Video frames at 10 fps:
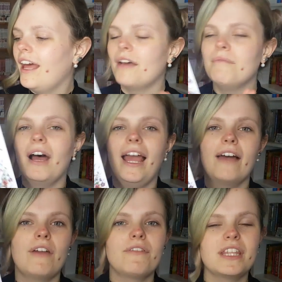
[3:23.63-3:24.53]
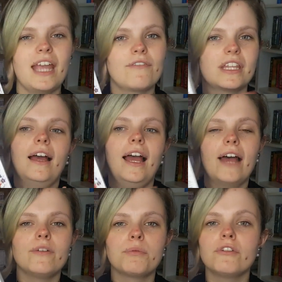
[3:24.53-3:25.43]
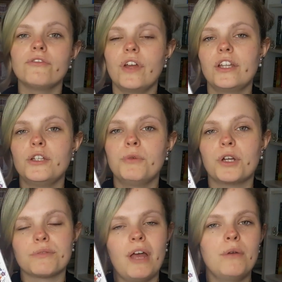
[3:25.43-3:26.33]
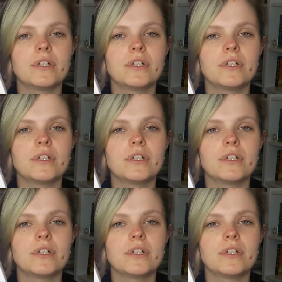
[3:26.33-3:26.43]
I have everything. I have a proof of her new book as well,